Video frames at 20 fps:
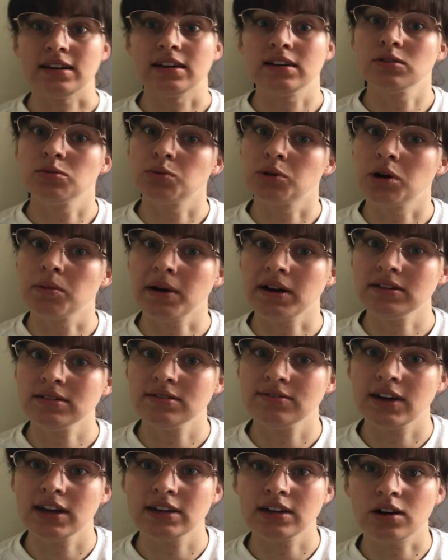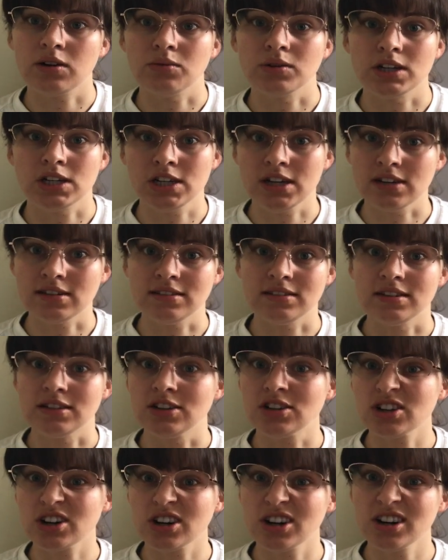Because we're about to find out what Chase did
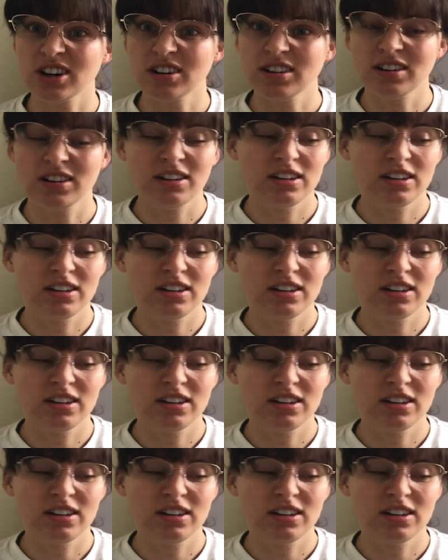to her.